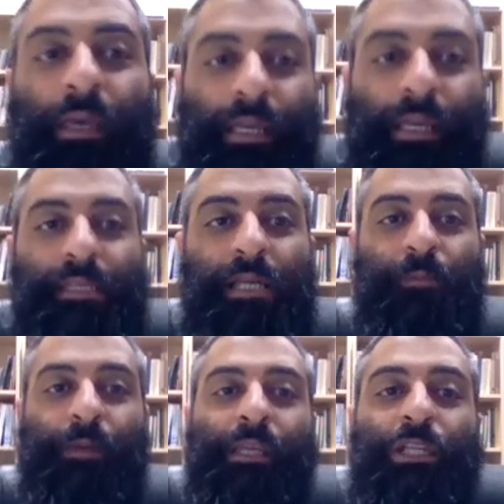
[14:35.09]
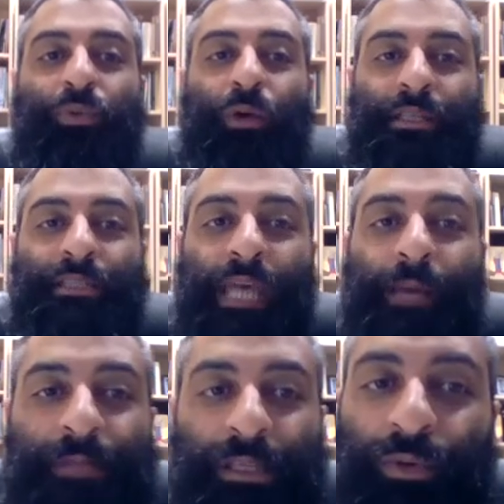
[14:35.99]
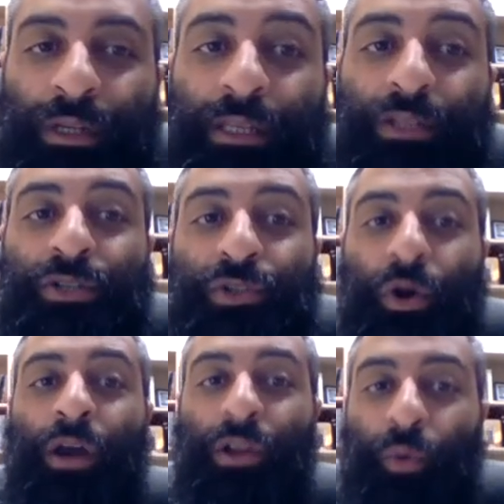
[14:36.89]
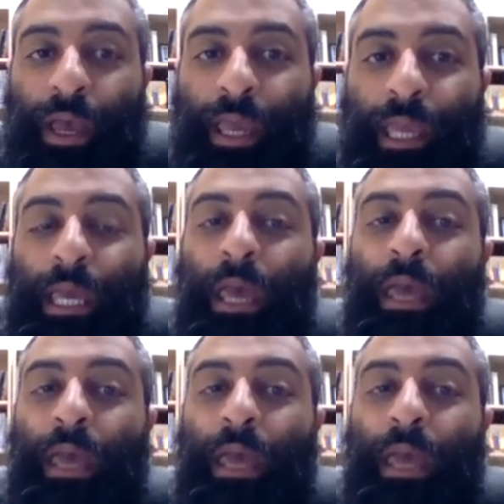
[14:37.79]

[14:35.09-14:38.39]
He says, But each one is tempted when he is drawn away